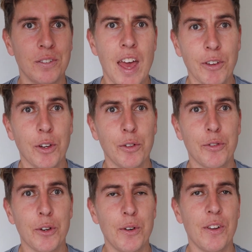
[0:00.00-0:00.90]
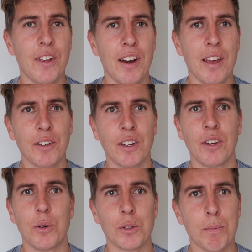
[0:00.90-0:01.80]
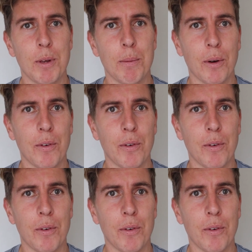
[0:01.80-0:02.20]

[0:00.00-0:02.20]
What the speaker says: Having good food and having awesome people